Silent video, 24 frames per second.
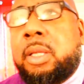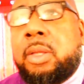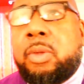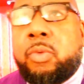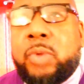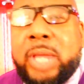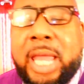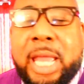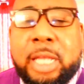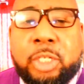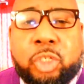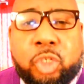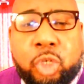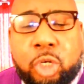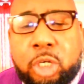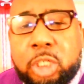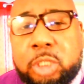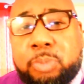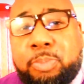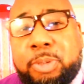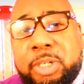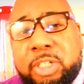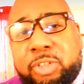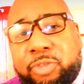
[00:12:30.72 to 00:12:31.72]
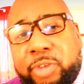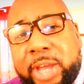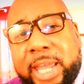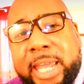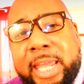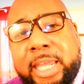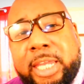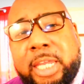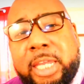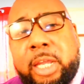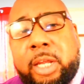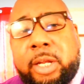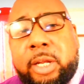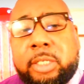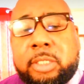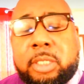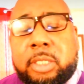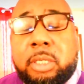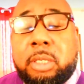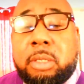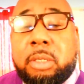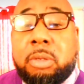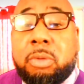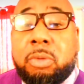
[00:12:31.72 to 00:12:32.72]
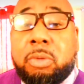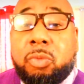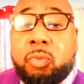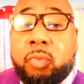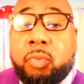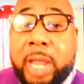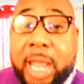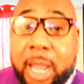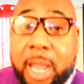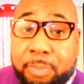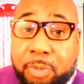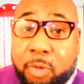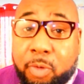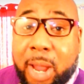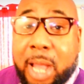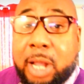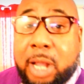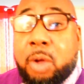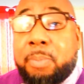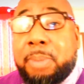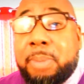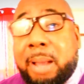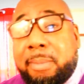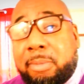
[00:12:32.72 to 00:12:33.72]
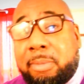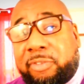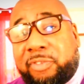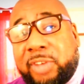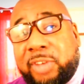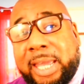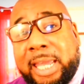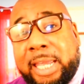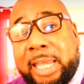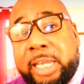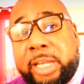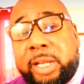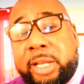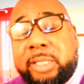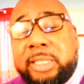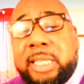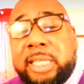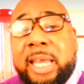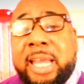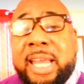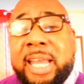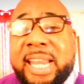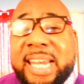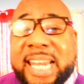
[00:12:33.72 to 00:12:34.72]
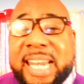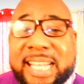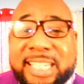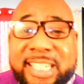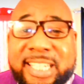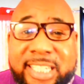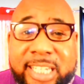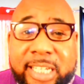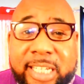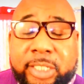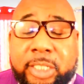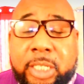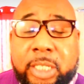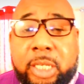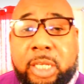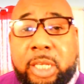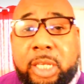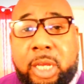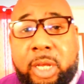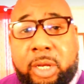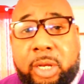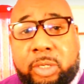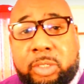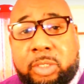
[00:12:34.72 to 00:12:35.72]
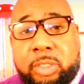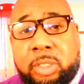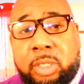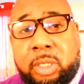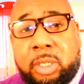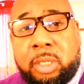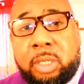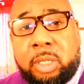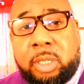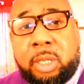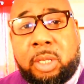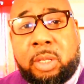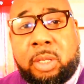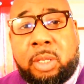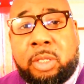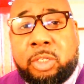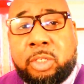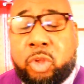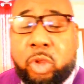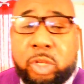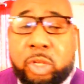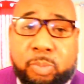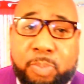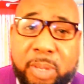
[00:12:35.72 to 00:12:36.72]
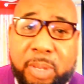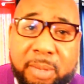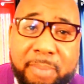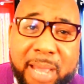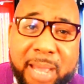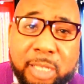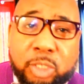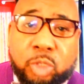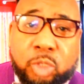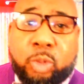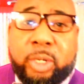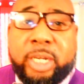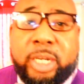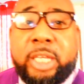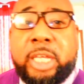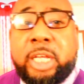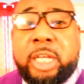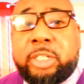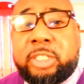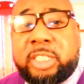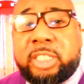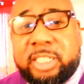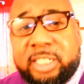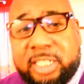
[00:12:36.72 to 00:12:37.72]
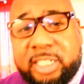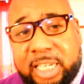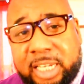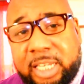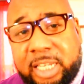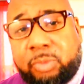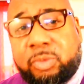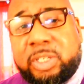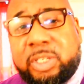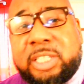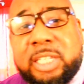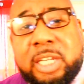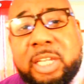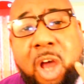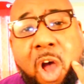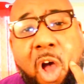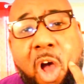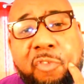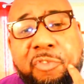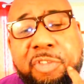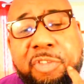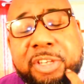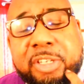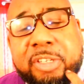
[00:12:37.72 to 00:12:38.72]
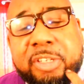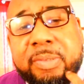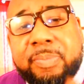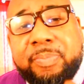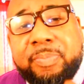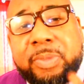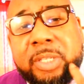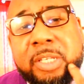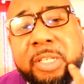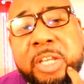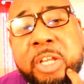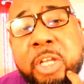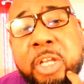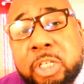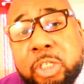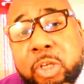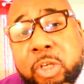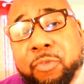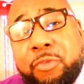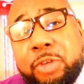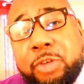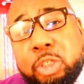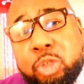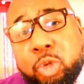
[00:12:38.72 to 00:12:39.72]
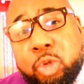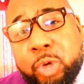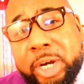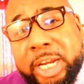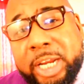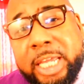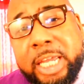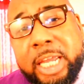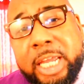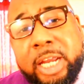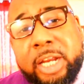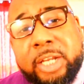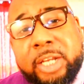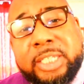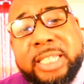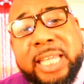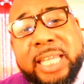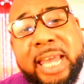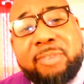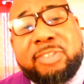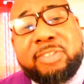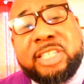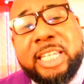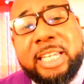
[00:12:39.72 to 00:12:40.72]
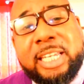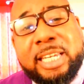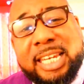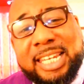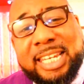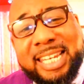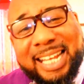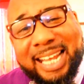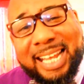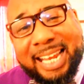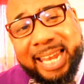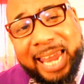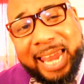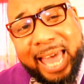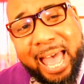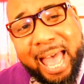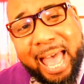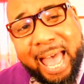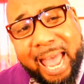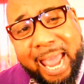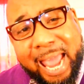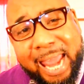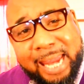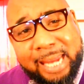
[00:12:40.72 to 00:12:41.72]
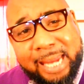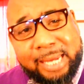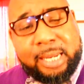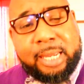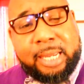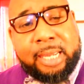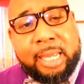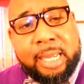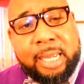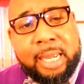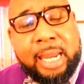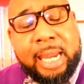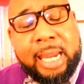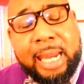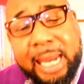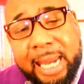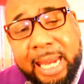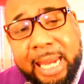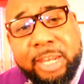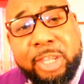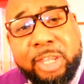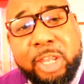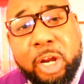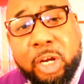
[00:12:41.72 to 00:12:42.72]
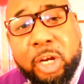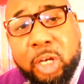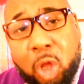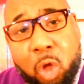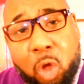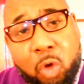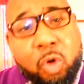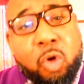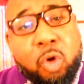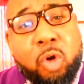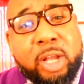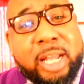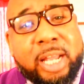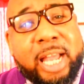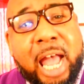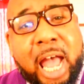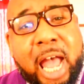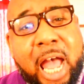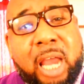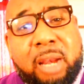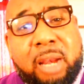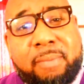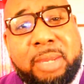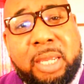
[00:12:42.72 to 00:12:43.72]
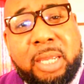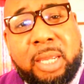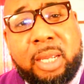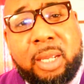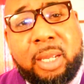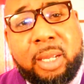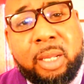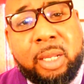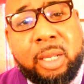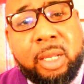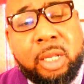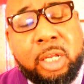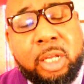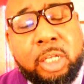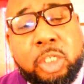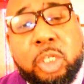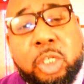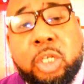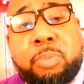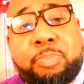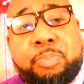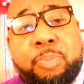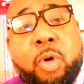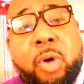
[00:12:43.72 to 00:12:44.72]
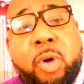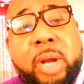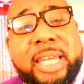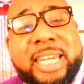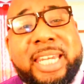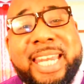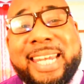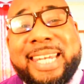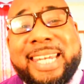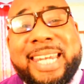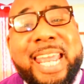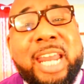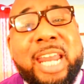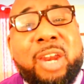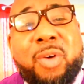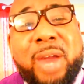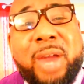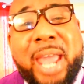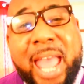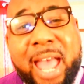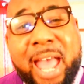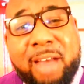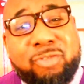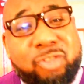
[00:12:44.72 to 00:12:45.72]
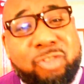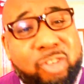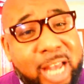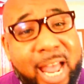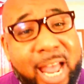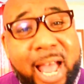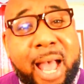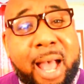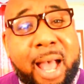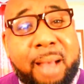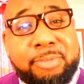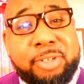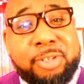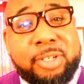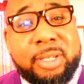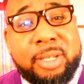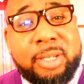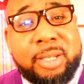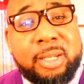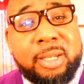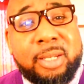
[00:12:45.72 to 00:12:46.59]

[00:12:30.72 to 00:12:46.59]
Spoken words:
we had George Bush for 8 years, we had Barack Obama for 8 years, that's 16 years. So it's been about 20 years since Clinton was in office. So for 20 years, they've seen a decline in their local economy to the point that they don't have jobs.